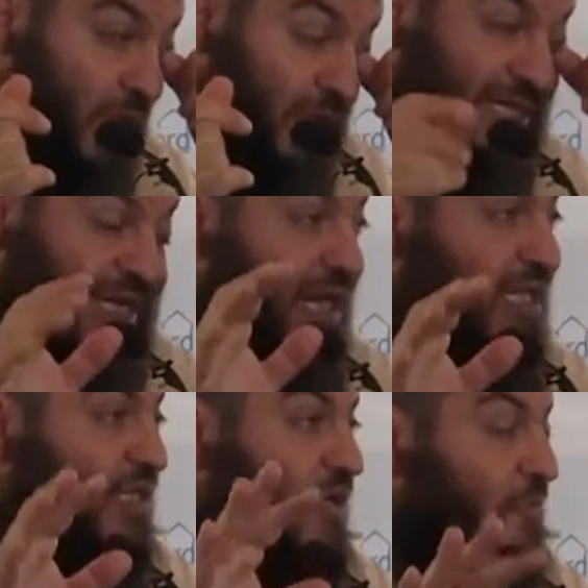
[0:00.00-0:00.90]
He's an
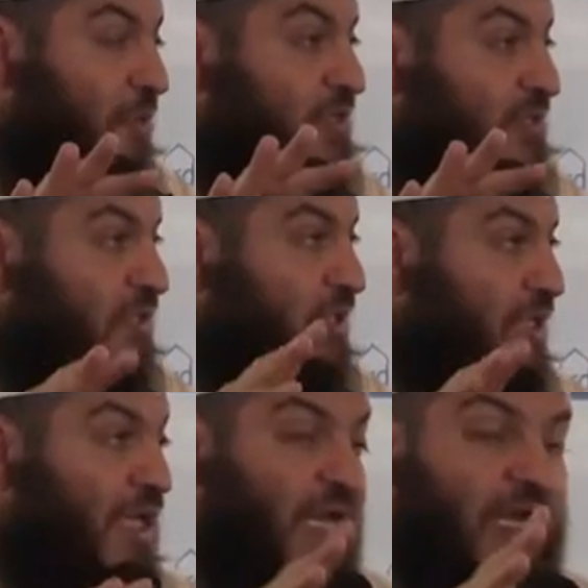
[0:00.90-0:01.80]
elderly
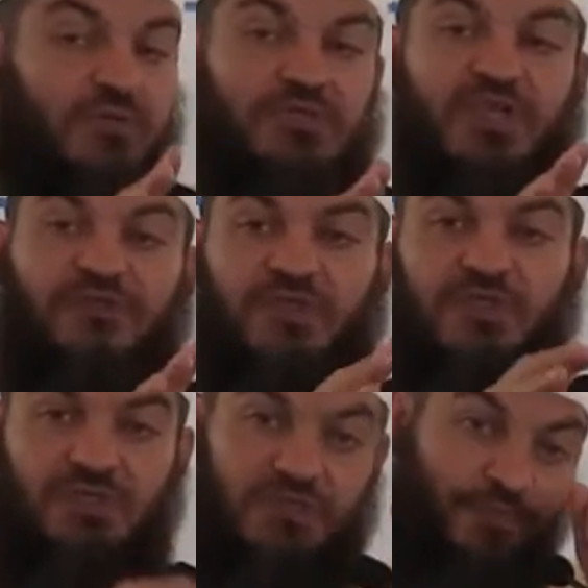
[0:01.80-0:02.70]
person, around
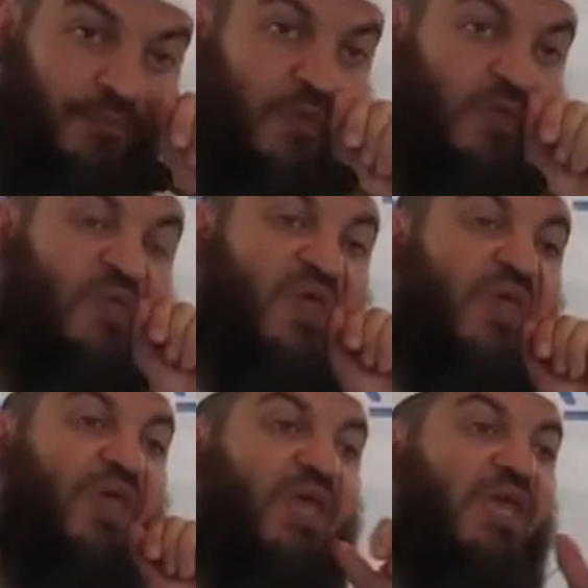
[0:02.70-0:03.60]
70s.
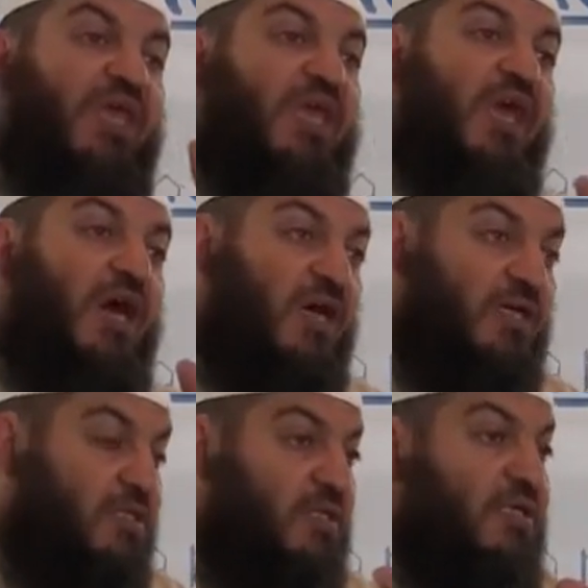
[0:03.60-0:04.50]
He
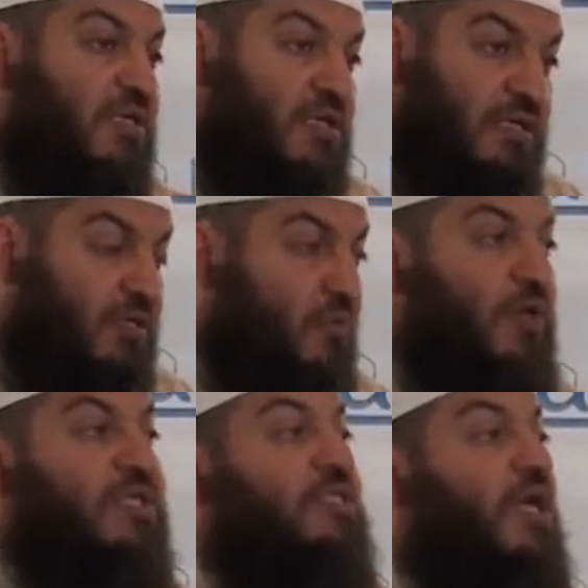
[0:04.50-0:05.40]
heard
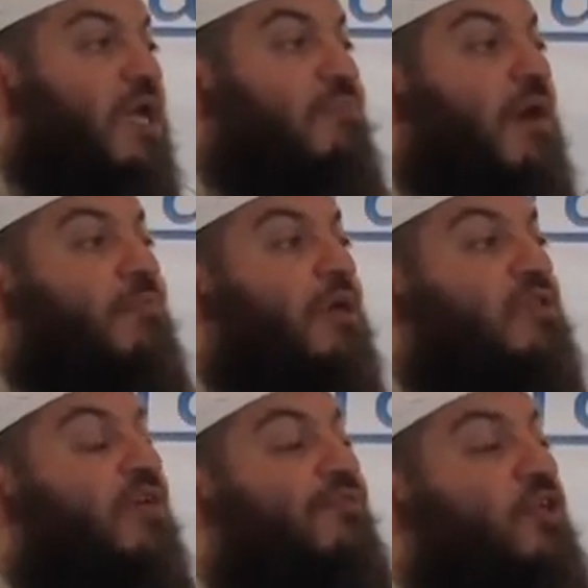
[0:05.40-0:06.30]
one time
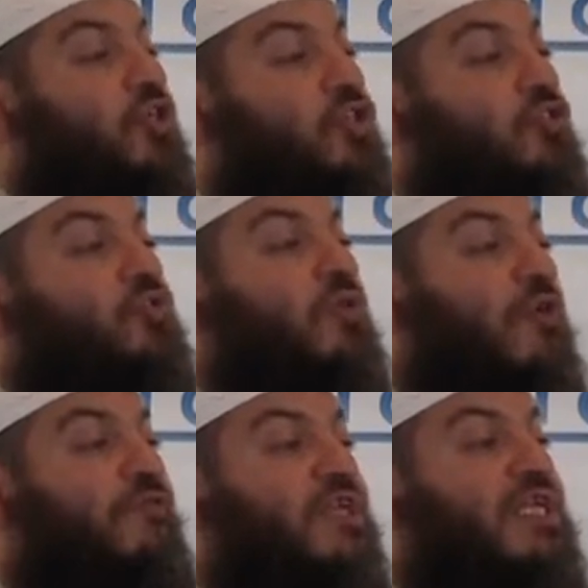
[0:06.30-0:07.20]
about the virtues
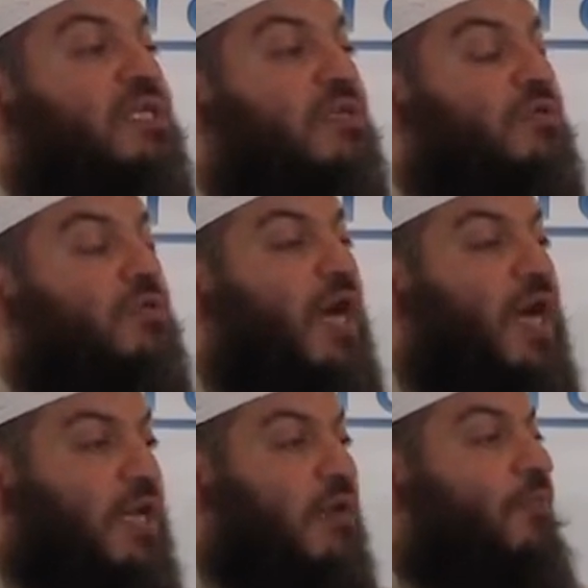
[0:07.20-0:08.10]
of reading
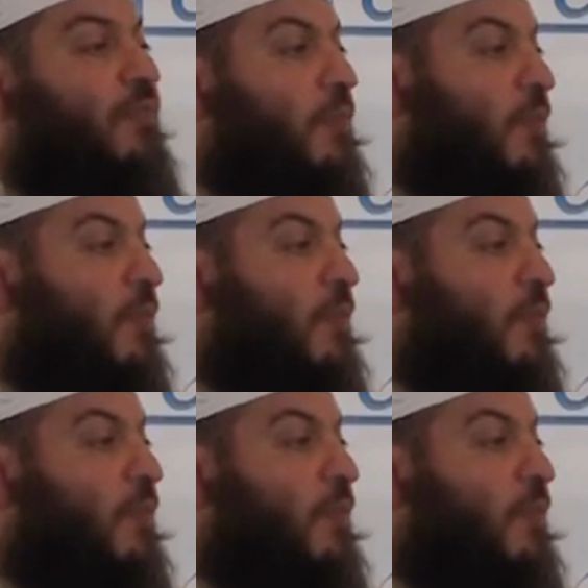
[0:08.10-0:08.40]
Quran.